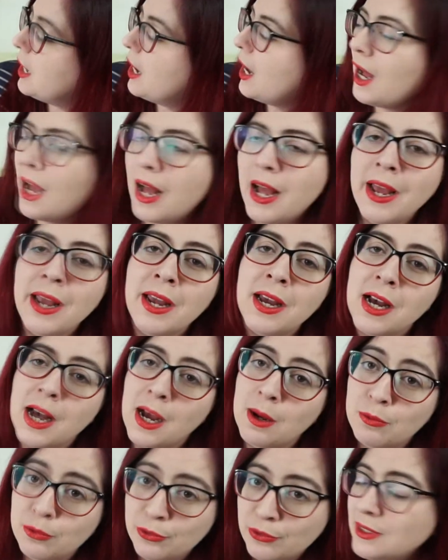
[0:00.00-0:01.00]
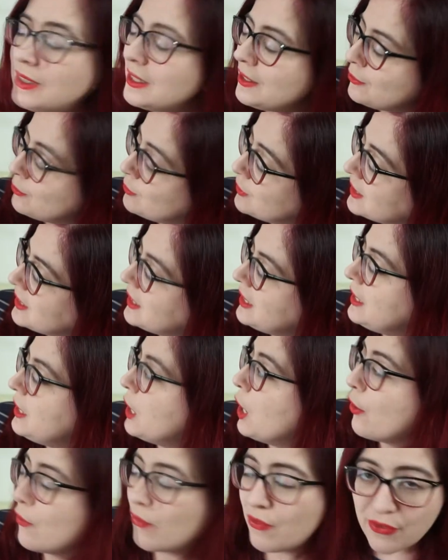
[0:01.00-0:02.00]
I am really, really
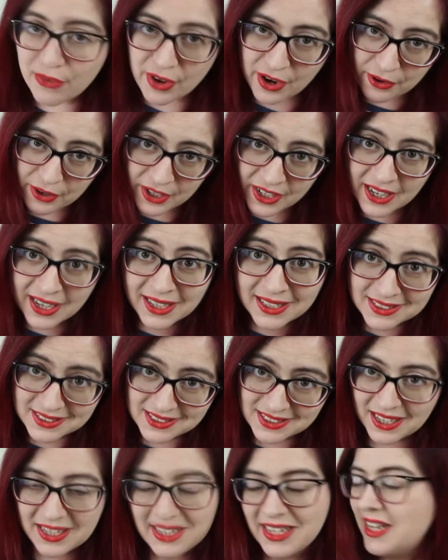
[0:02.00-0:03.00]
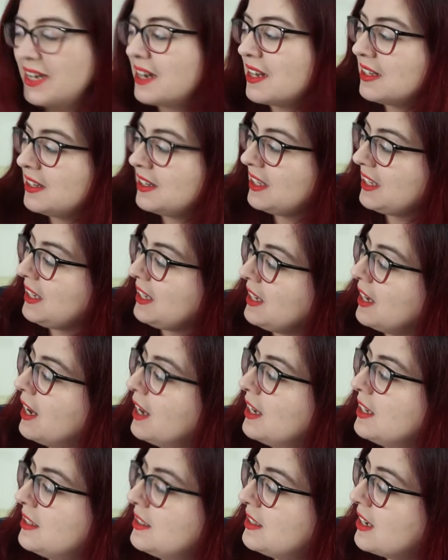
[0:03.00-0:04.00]
very excited. The
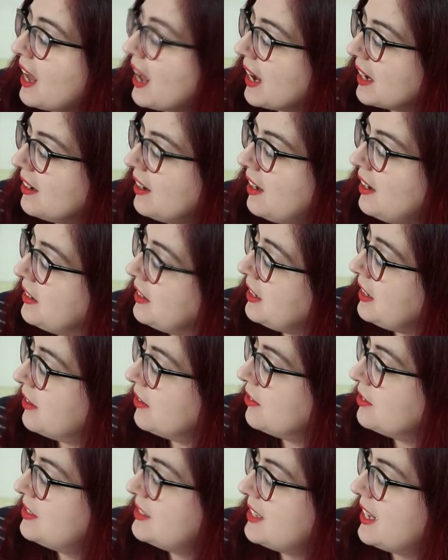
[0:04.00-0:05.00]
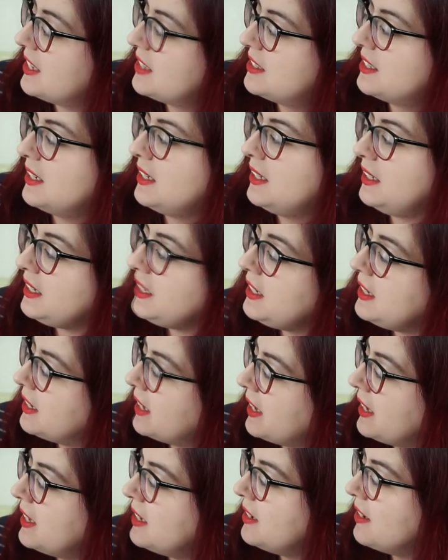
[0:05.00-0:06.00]
tagline here says "lean
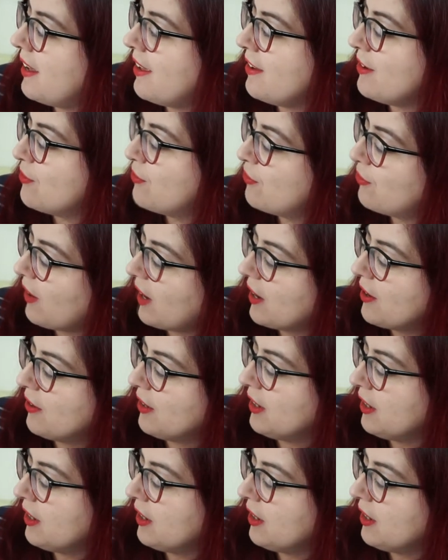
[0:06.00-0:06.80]
in and fire